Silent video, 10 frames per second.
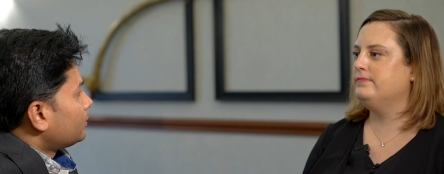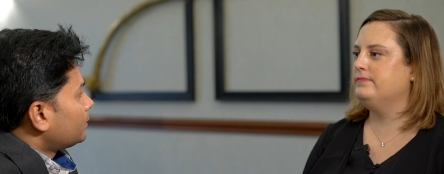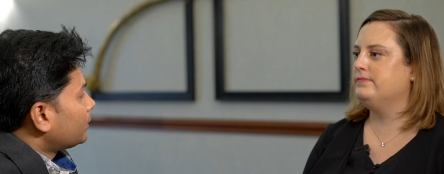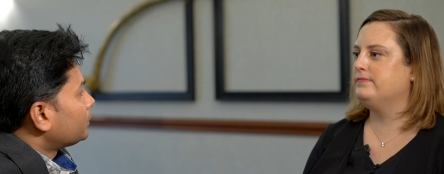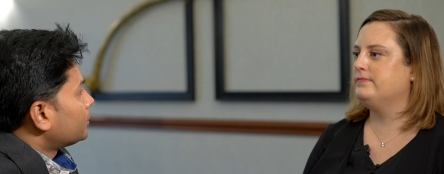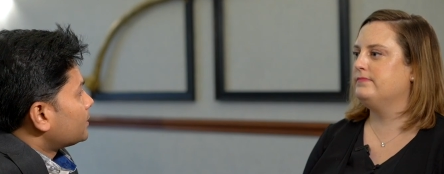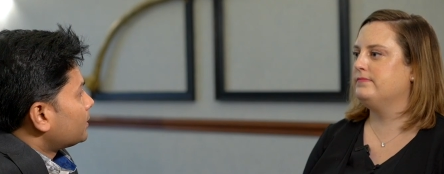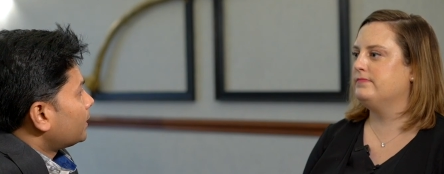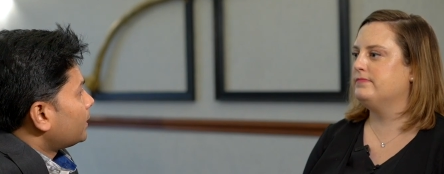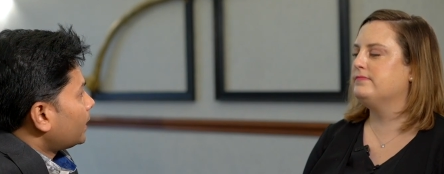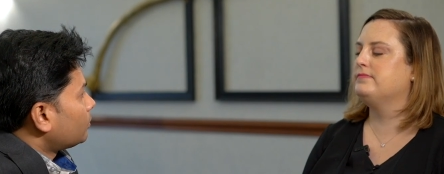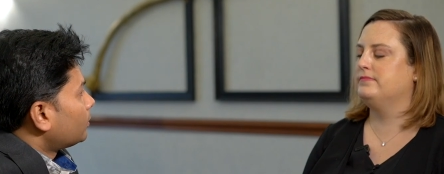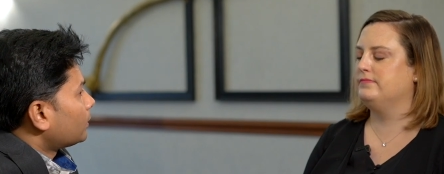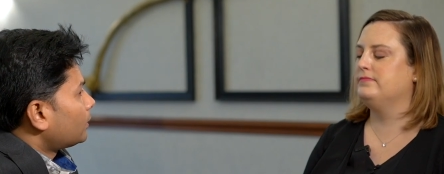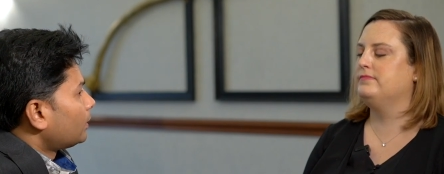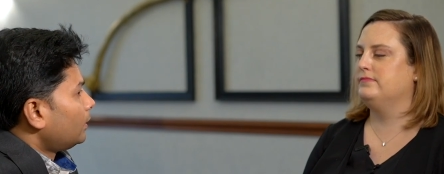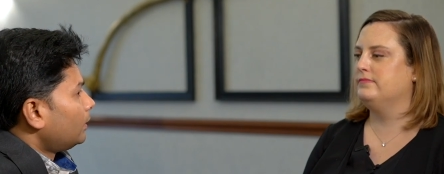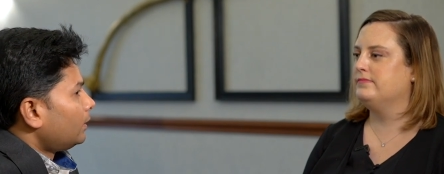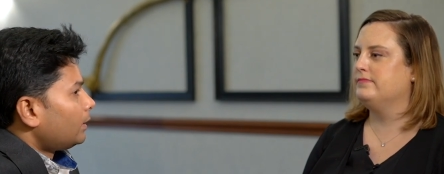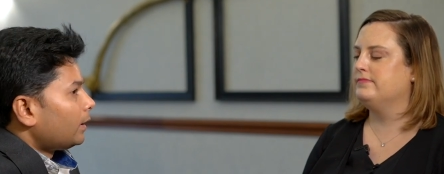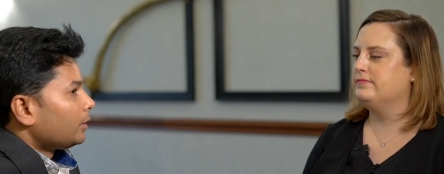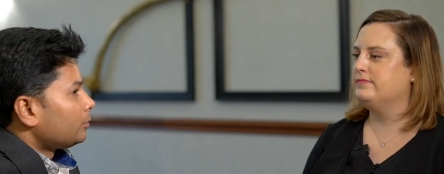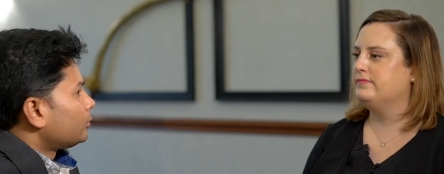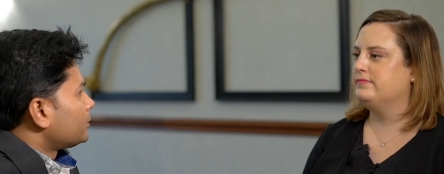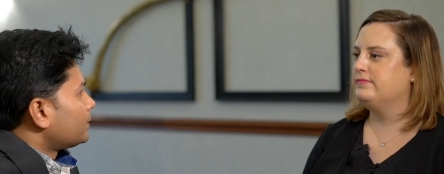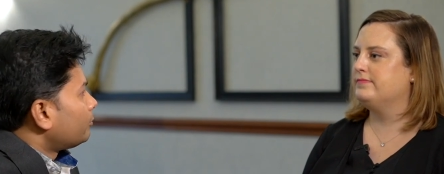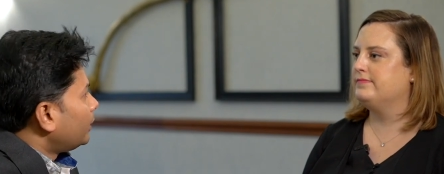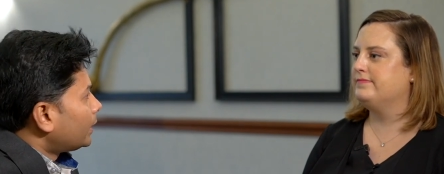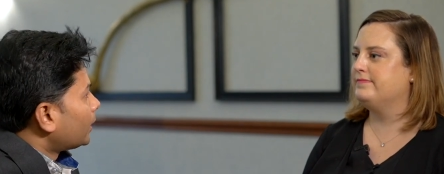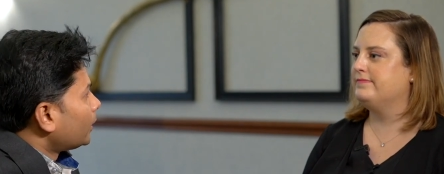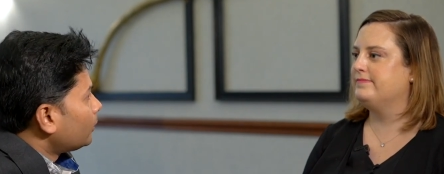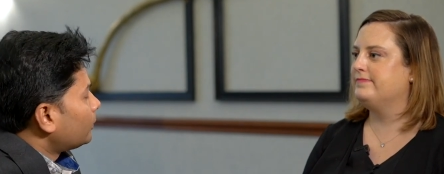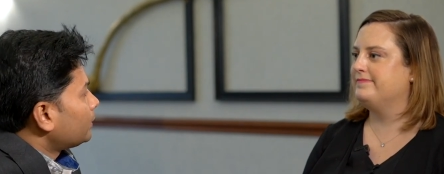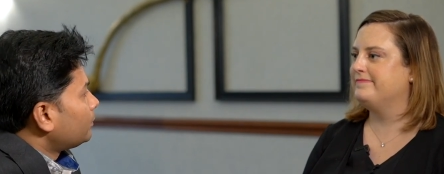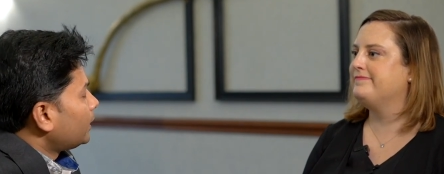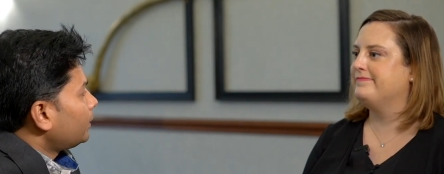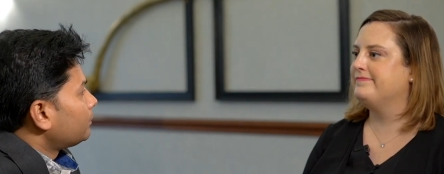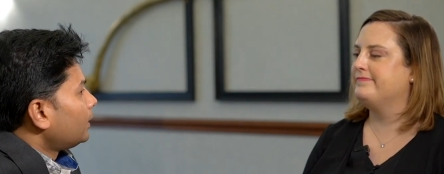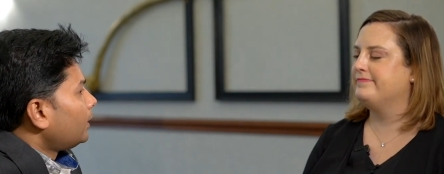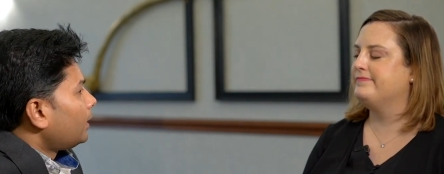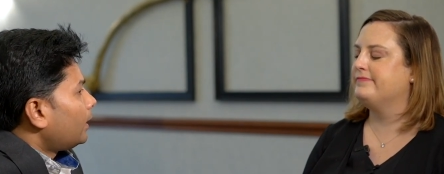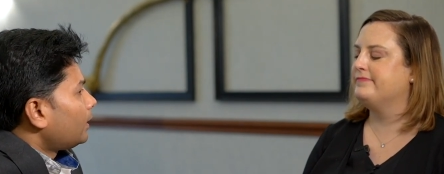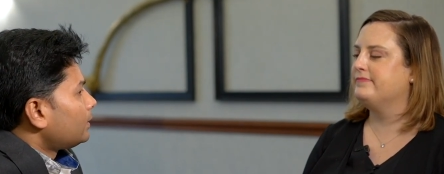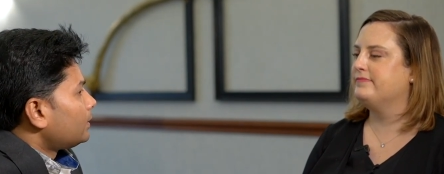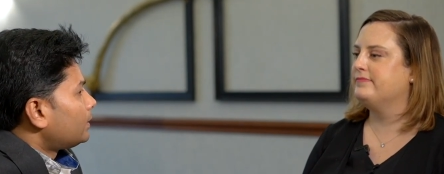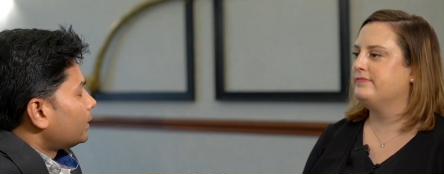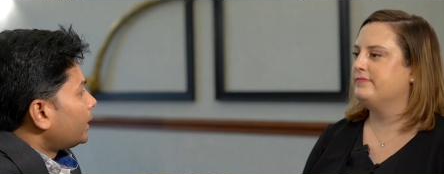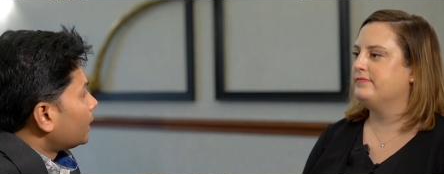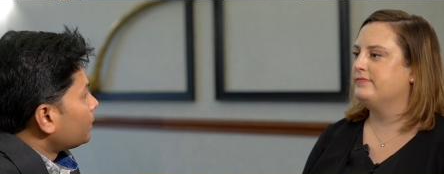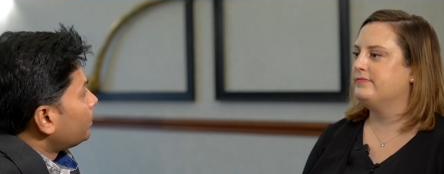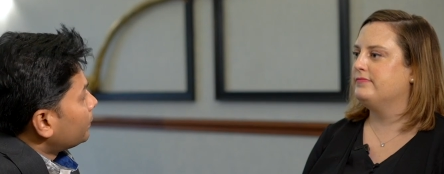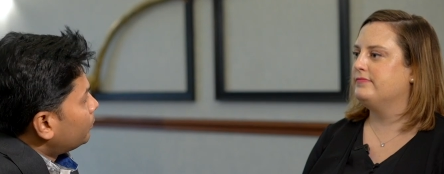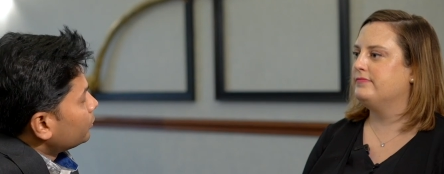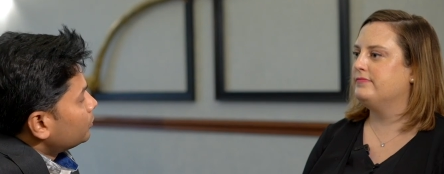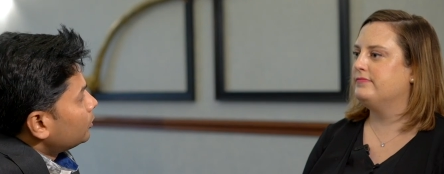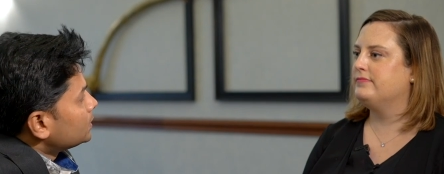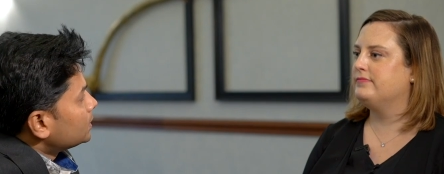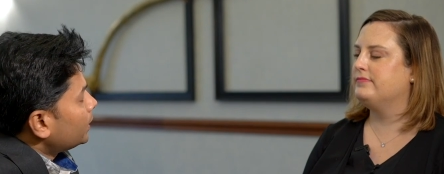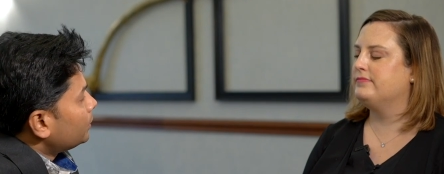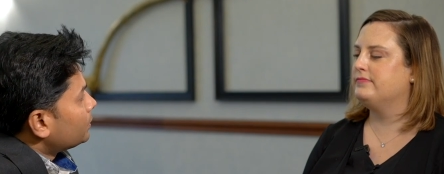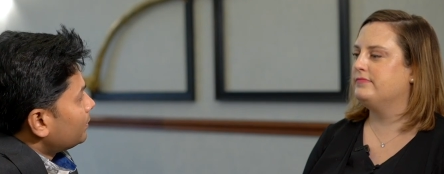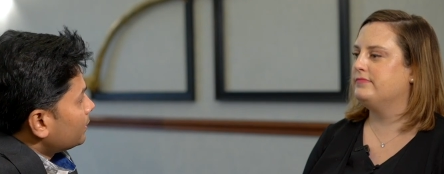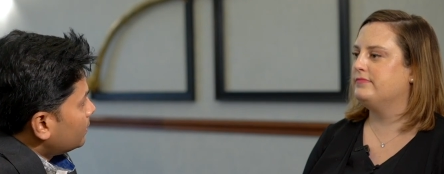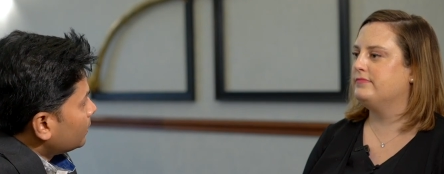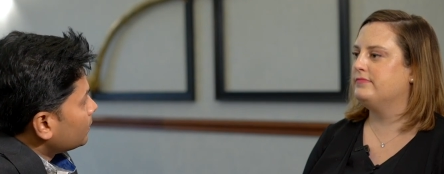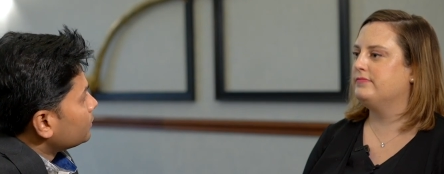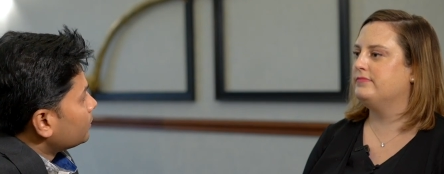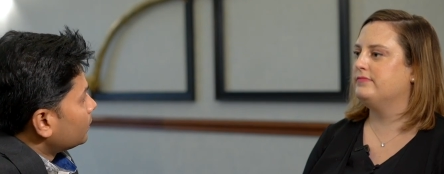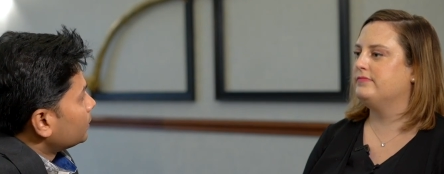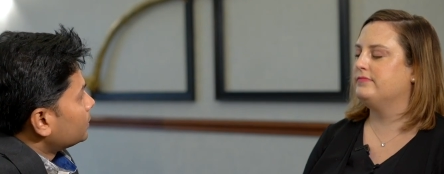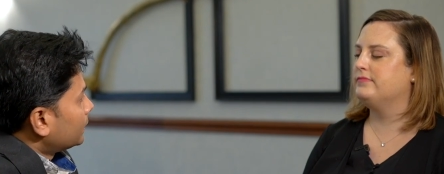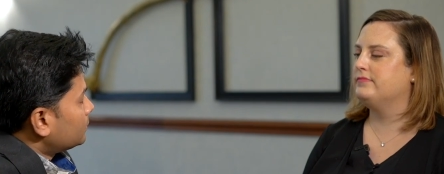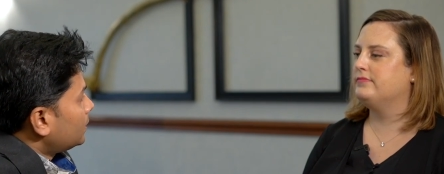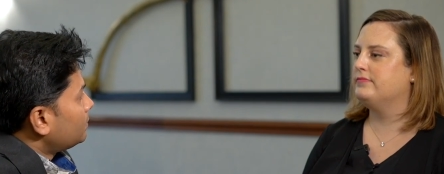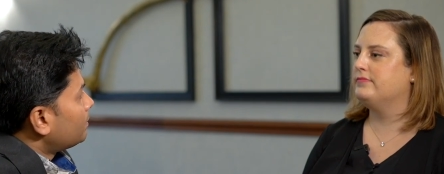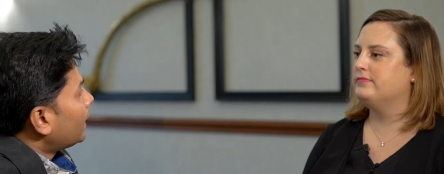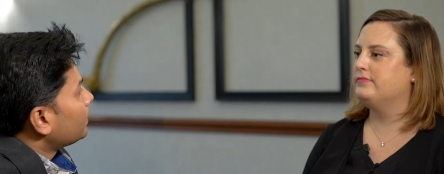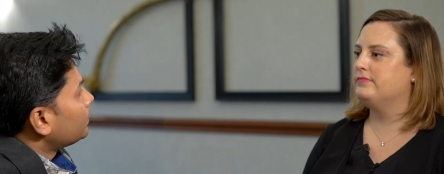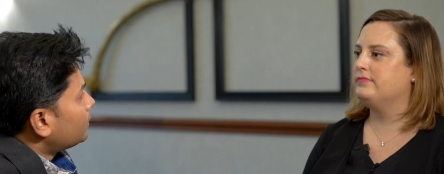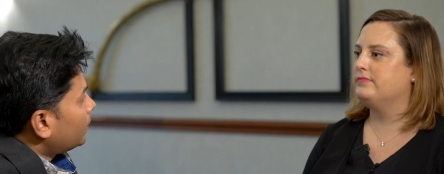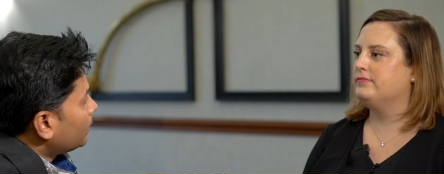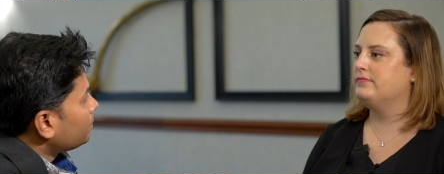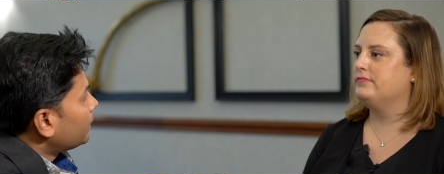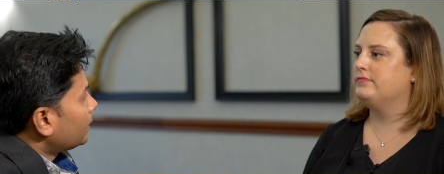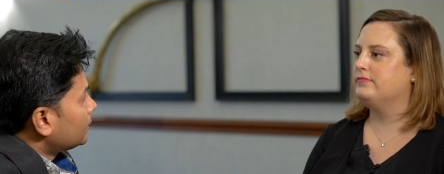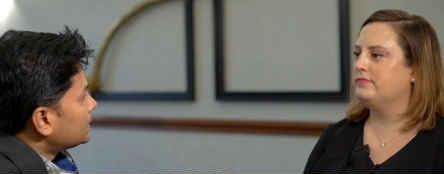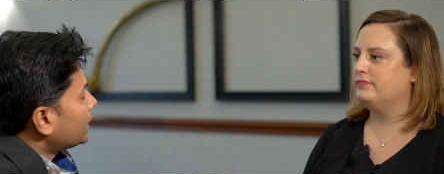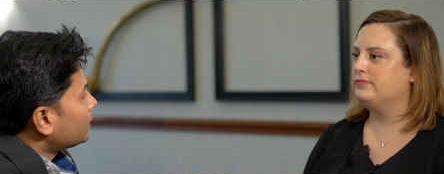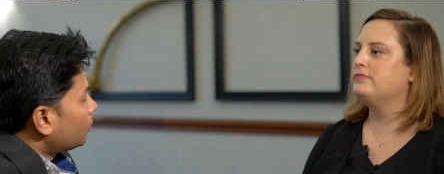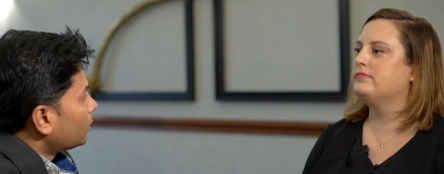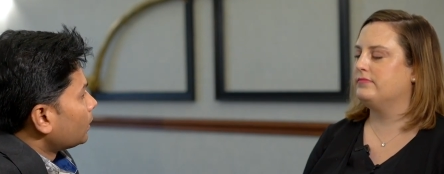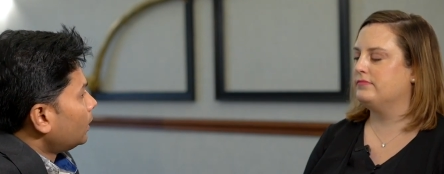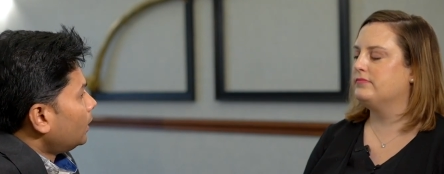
Speaker 1: 75% of their network, I don't know, it was a week ago, I believe. And there the big push was in the use of SDN controller to actually manage the MPLS network.